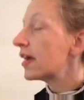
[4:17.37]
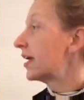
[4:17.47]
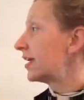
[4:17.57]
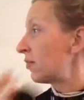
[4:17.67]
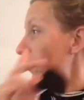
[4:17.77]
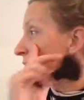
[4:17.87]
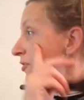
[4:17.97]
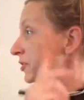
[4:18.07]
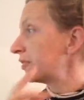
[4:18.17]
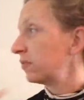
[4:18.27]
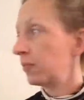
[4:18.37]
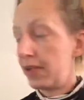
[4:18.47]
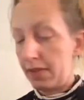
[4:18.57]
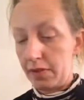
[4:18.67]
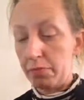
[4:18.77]
And now what I'm doing
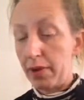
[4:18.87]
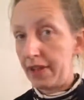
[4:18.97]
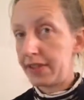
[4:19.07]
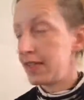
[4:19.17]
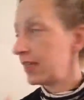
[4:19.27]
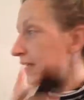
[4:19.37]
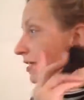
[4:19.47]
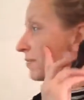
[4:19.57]
with the bronzing is